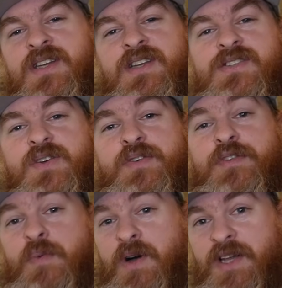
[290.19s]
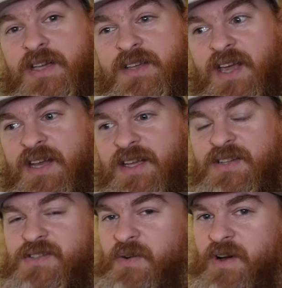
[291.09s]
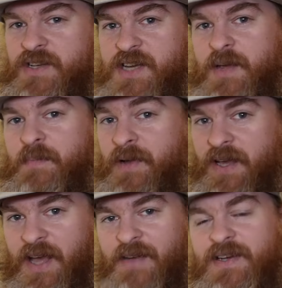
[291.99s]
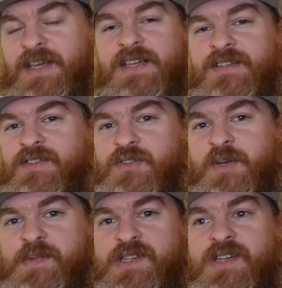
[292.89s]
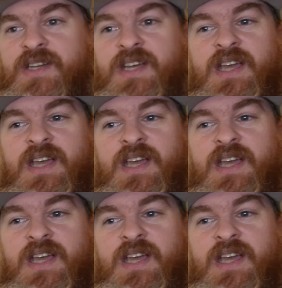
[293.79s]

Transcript: So if you want to get into Onshape, I have a link in the description,